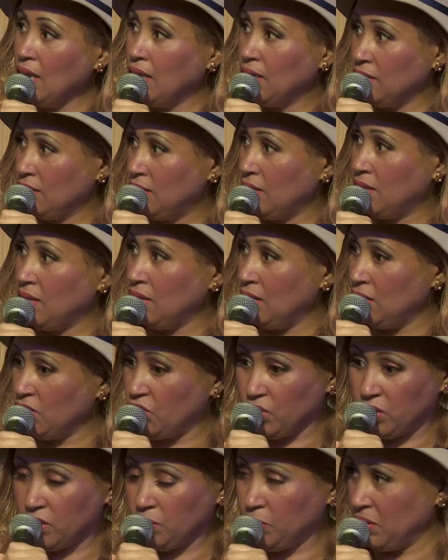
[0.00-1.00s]
And it's
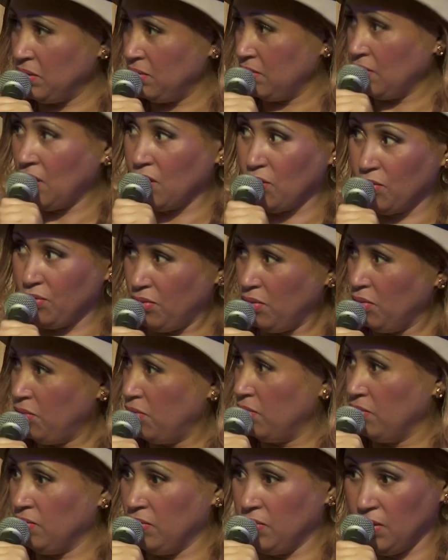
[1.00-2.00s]
just been kind of
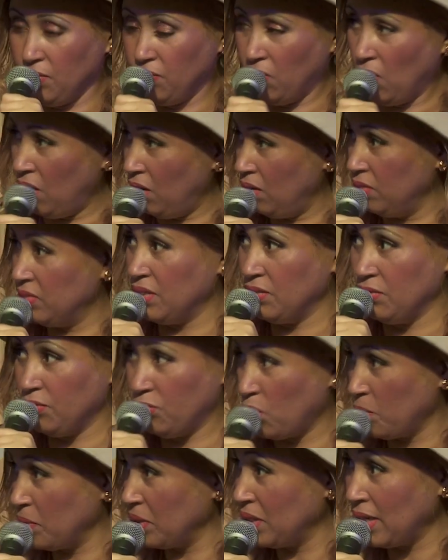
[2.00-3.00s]
evolved and
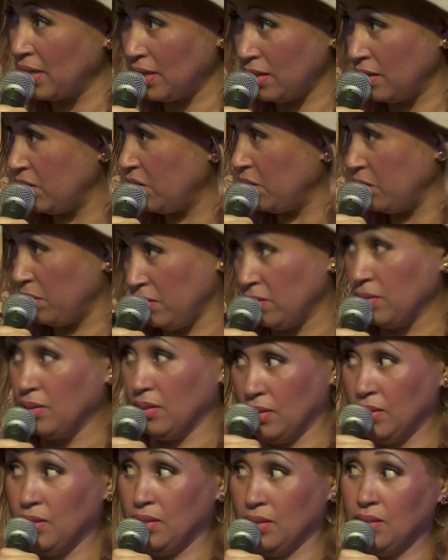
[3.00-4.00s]
formulated into
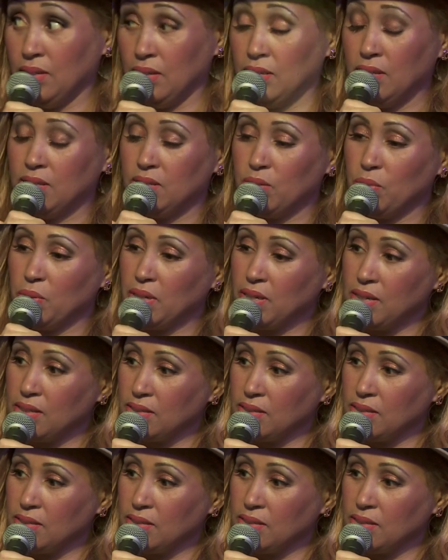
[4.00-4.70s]
to what